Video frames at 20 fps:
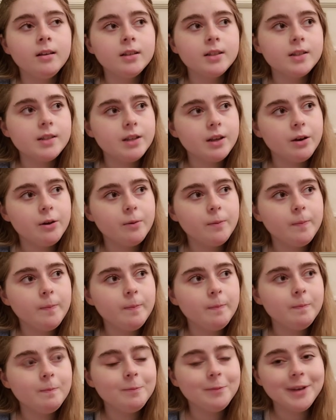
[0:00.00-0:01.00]
So
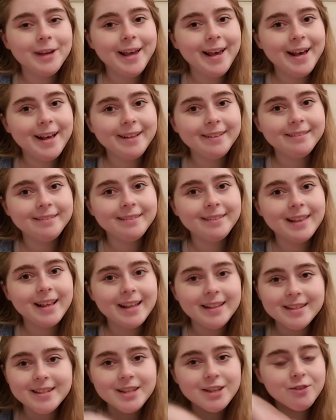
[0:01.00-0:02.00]
yeah,
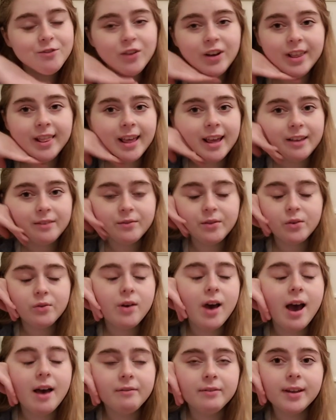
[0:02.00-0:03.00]
that's the fun life of
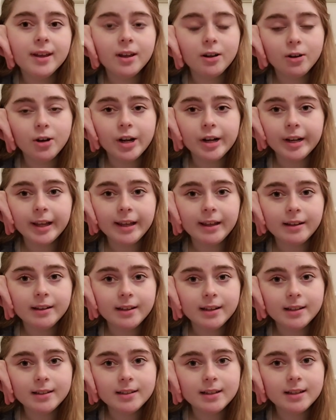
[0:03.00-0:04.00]
having a chronic
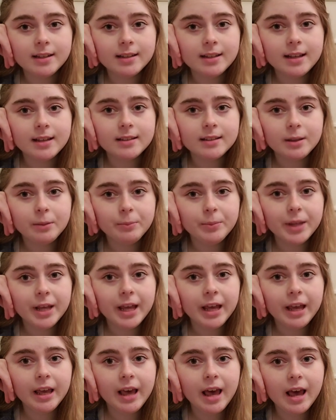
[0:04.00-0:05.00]
illness, is that
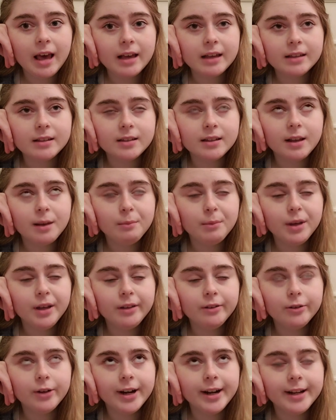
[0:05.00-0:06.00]
something as, I
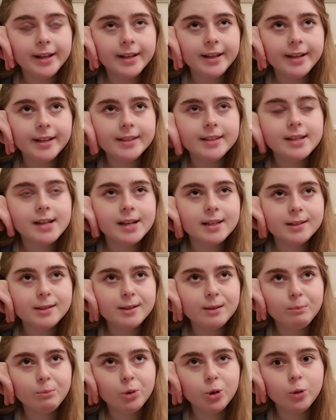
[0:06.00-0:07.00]
mean, granted it's not
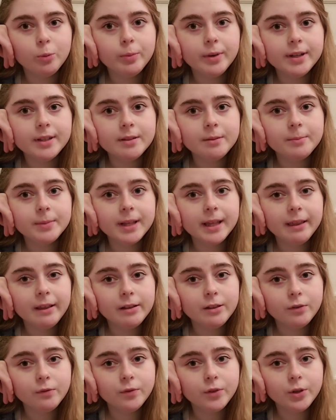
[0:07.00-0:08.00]
simple, but something
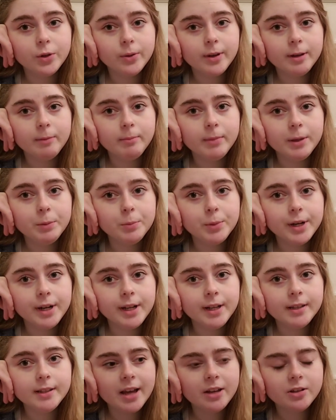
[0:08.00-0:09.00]
like the flu can be
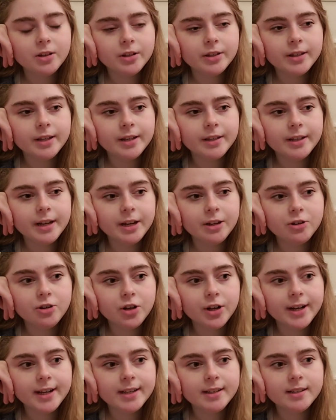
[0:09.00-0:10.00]
pretty, I should say
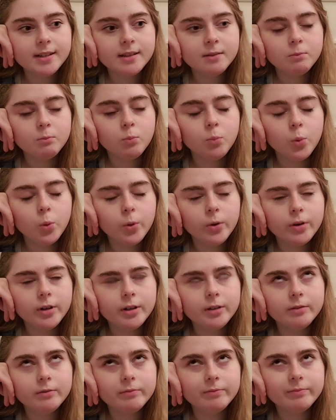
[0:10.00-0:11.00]
dangerous. More
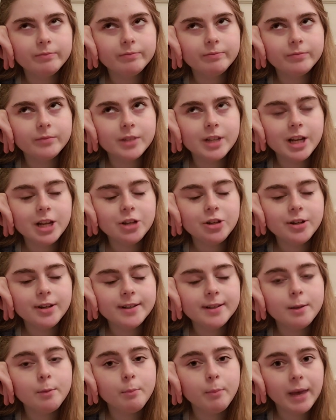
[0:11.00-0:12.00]

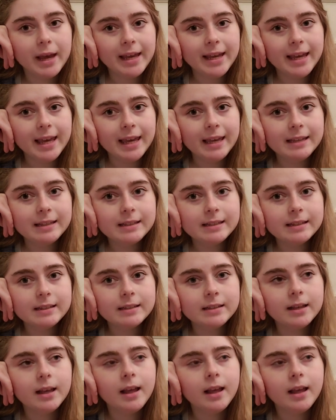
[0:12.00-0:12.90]
dangerous in my case,